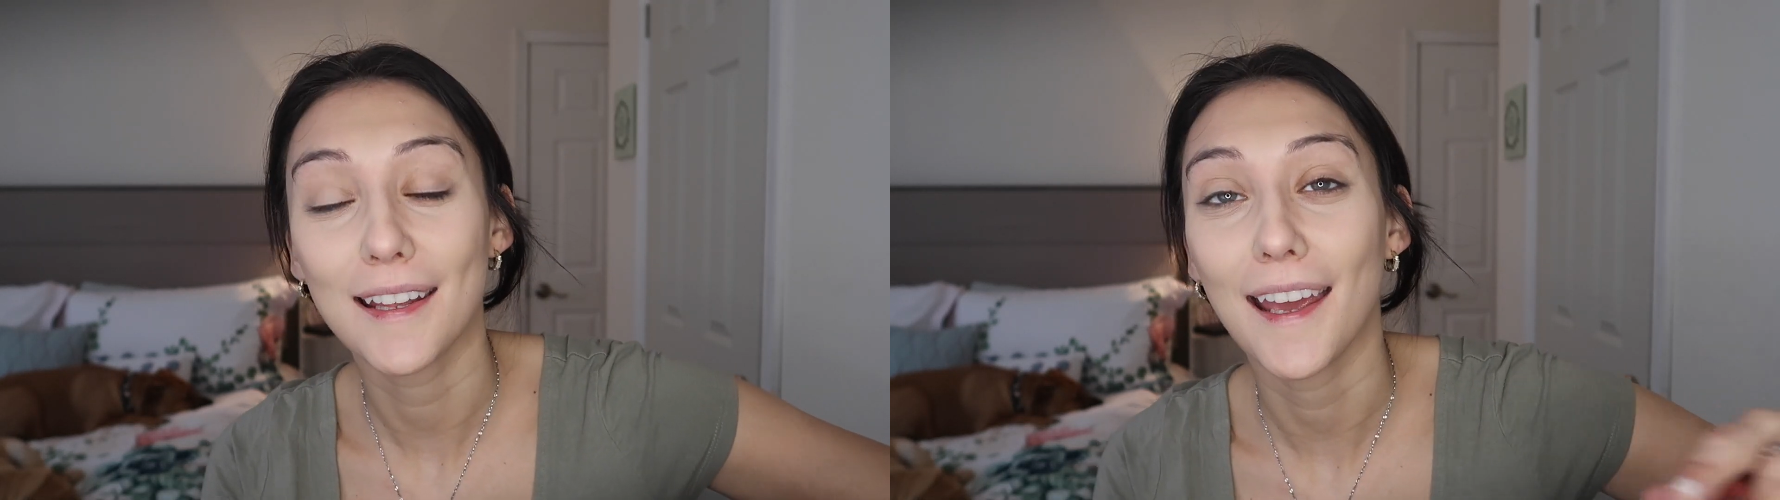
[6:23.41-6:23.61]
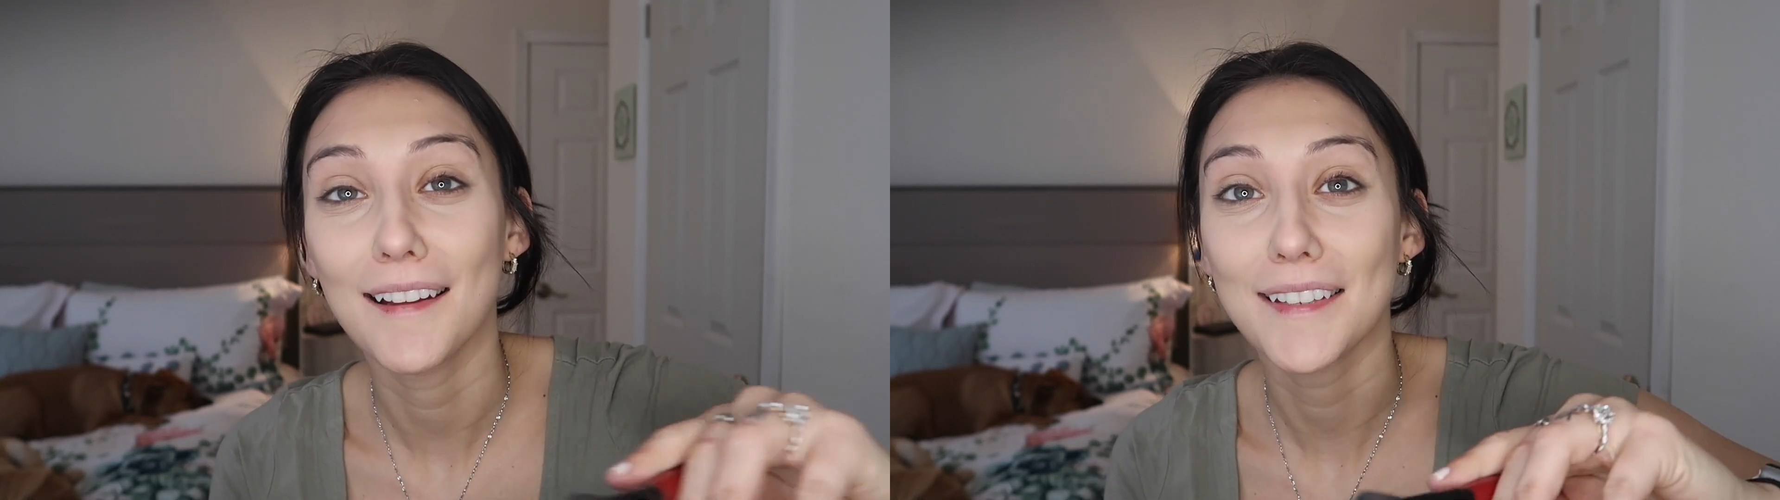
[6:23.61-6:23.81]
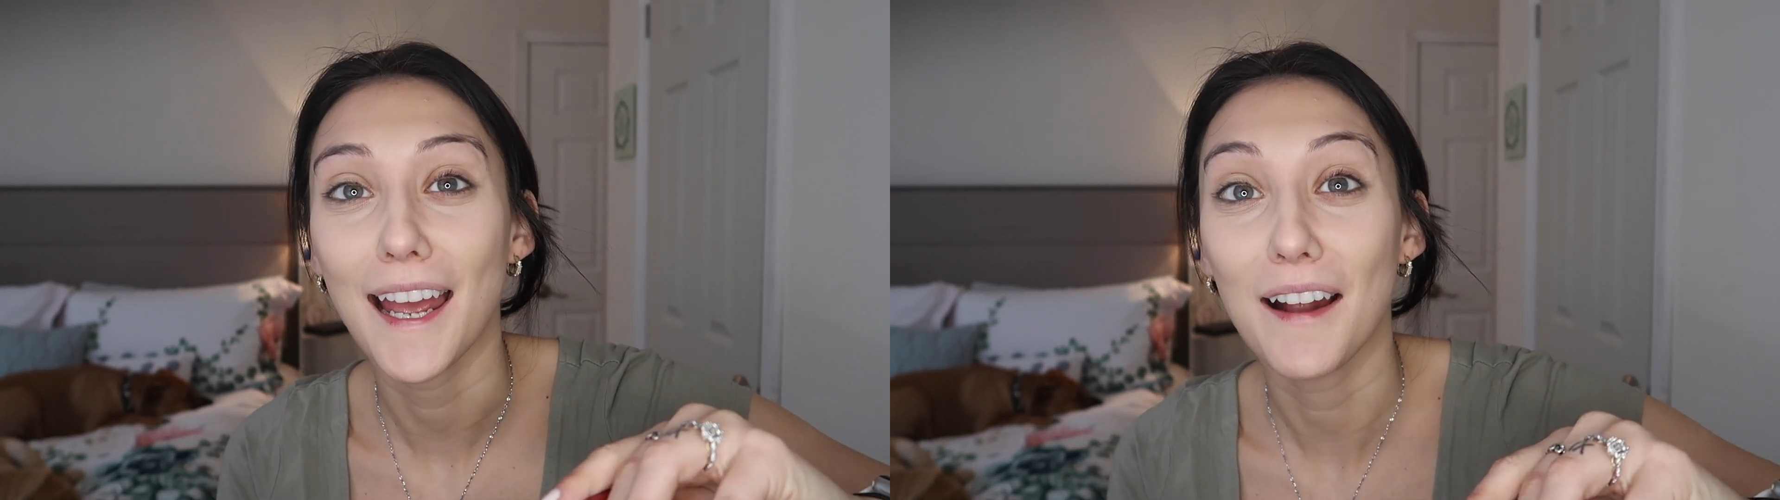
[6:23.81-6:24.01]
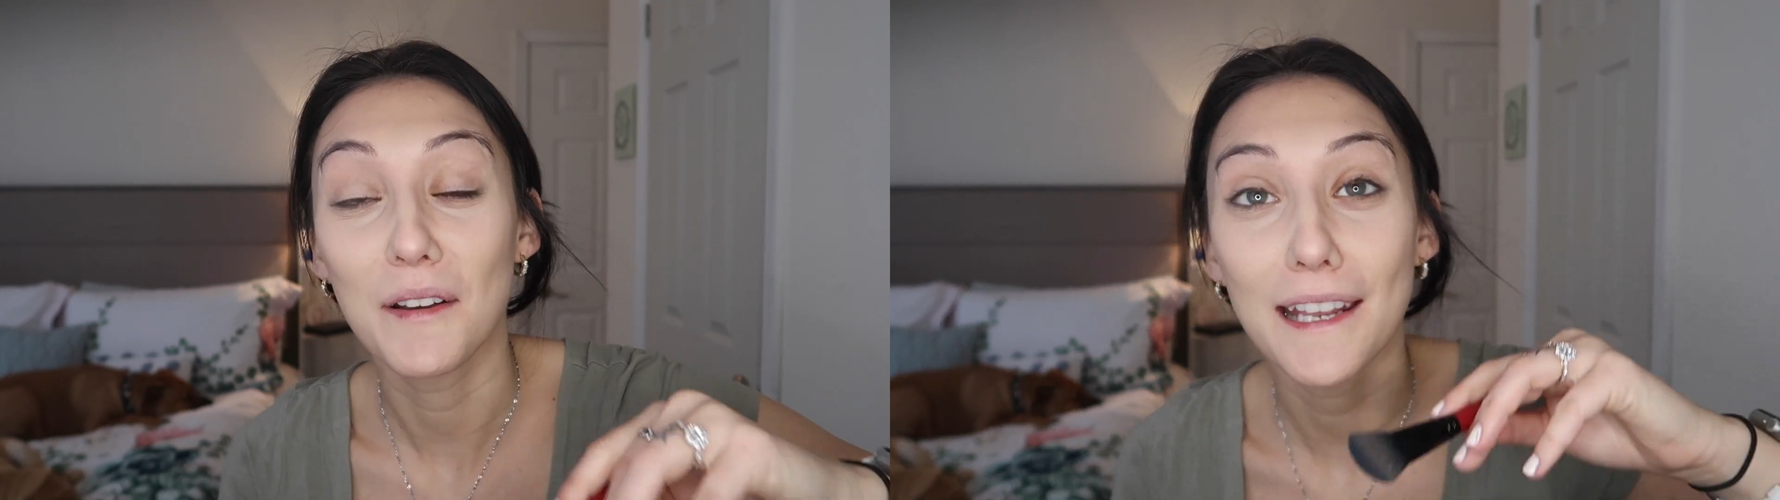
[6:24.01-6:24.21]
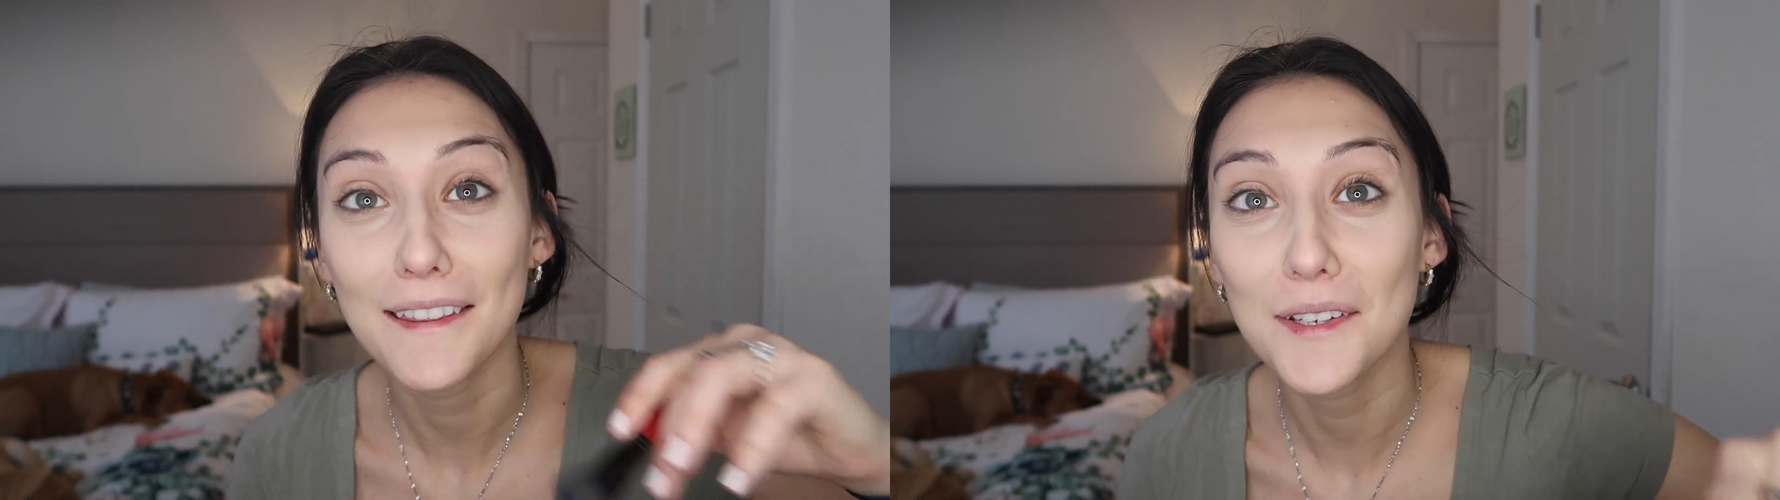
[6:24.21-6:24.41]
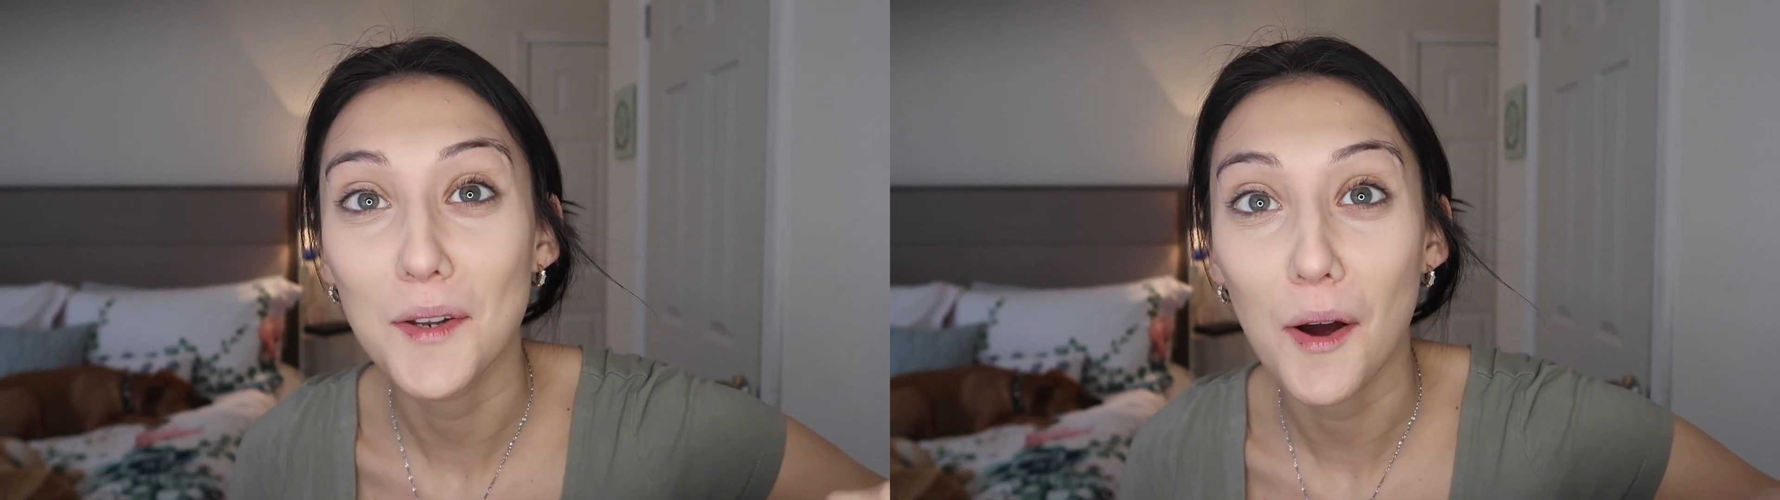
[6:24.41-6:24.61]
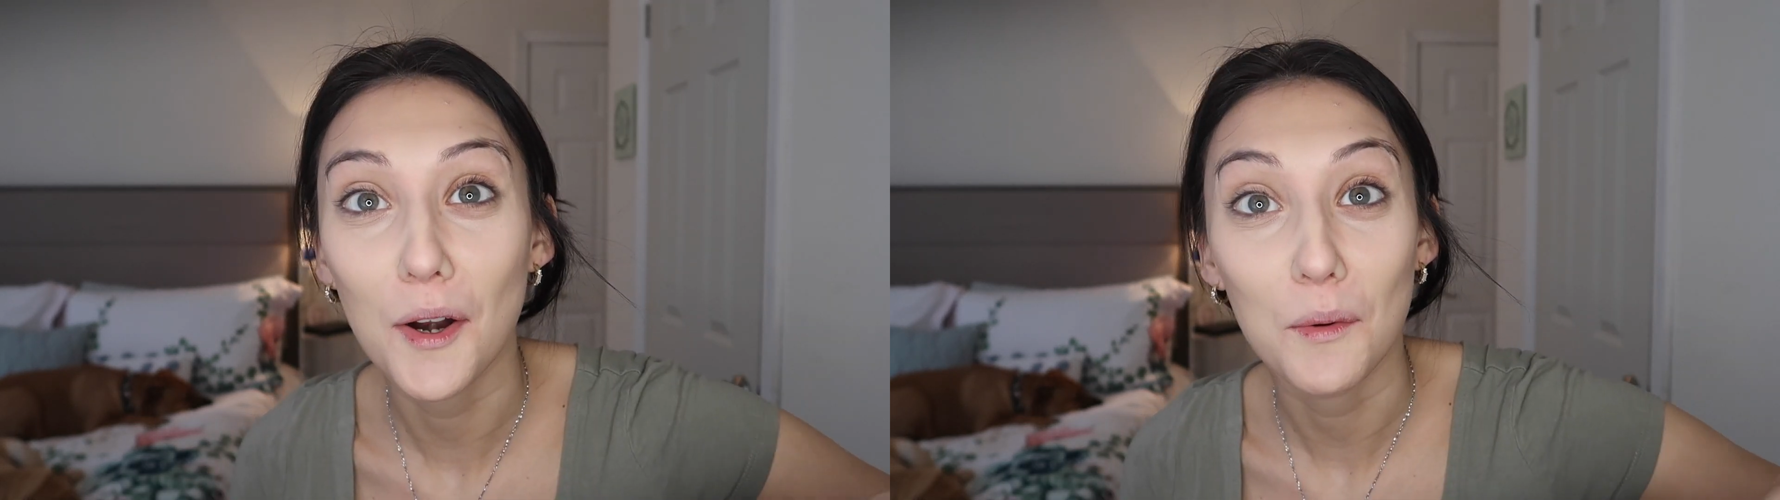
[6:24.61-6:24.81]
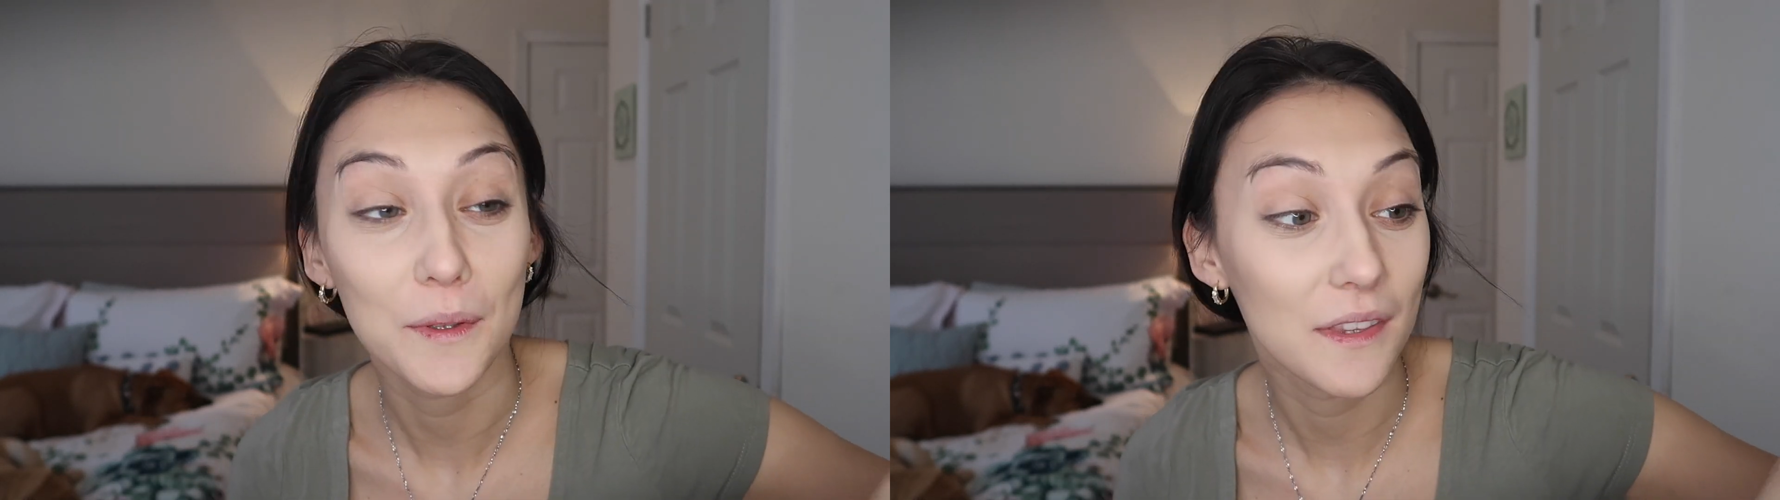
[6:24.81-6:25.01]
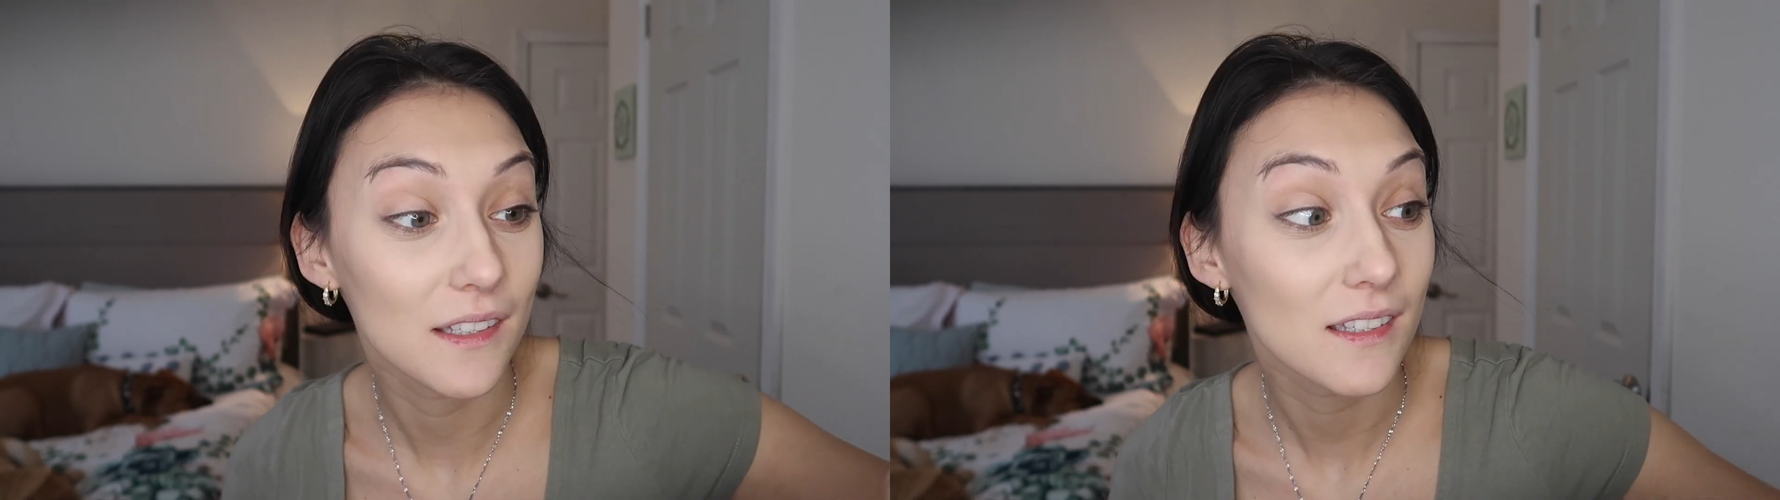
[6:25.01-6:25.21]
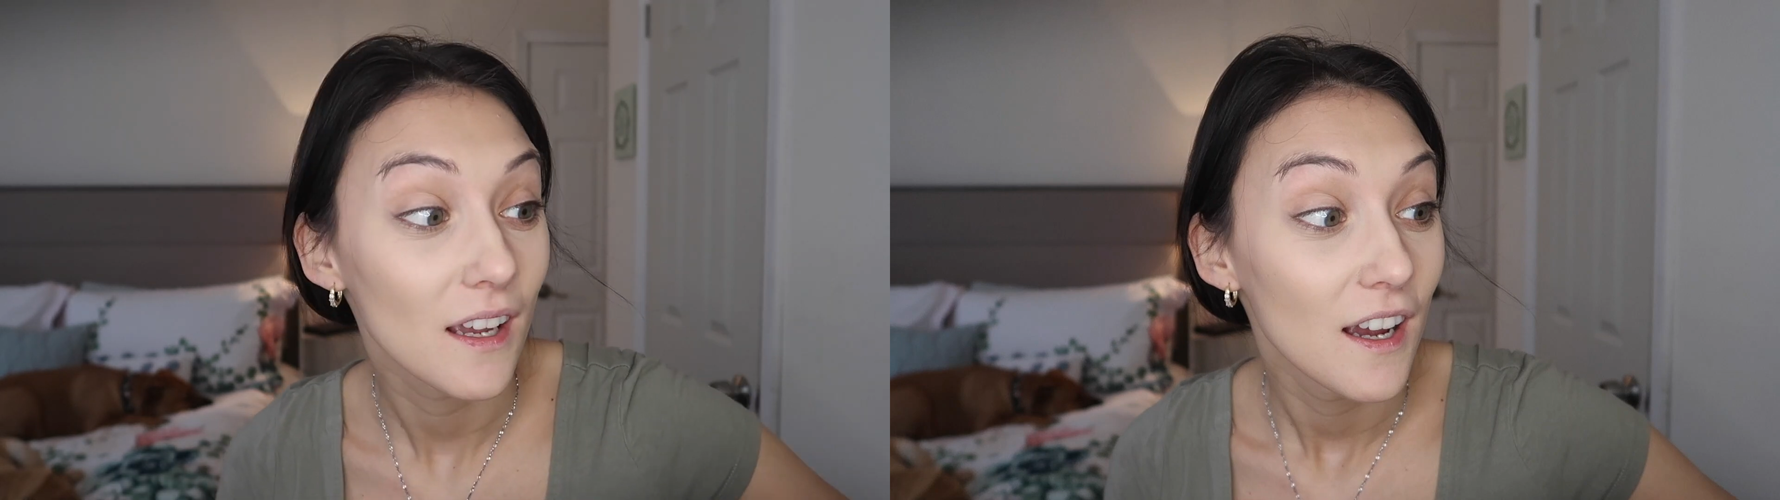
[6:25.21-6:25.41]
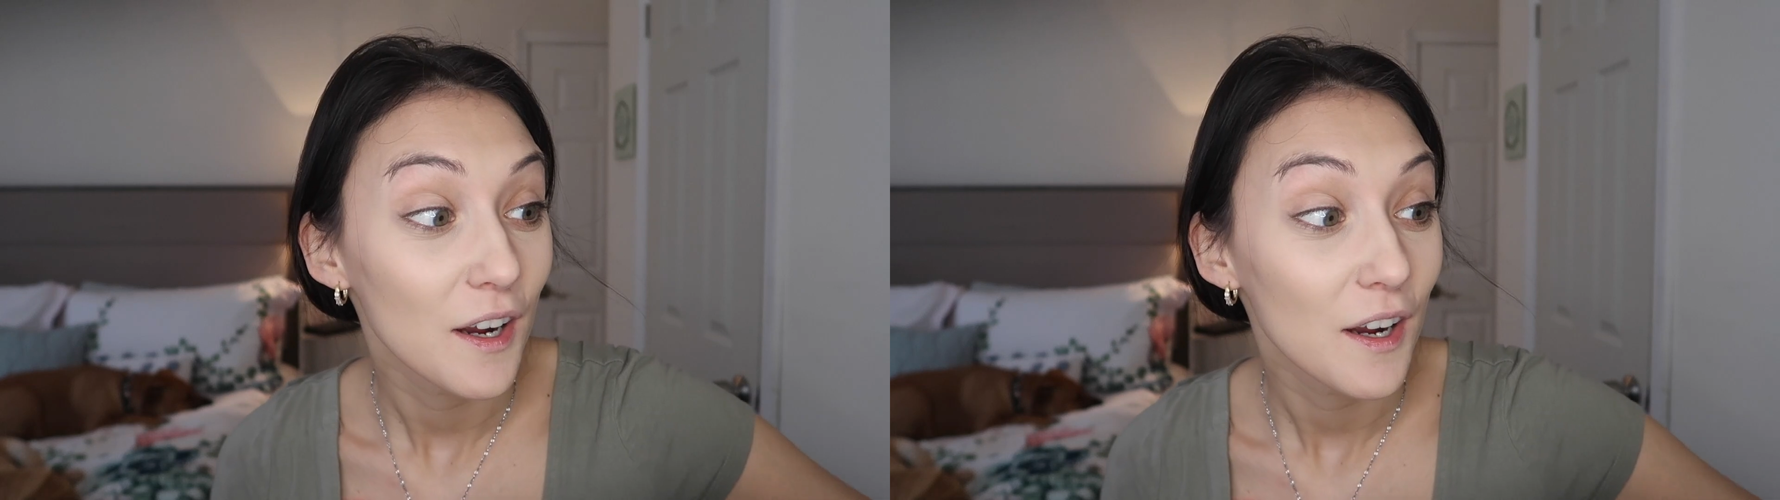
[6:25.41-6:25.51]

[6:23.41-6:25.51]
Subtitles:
to count down in the dark with this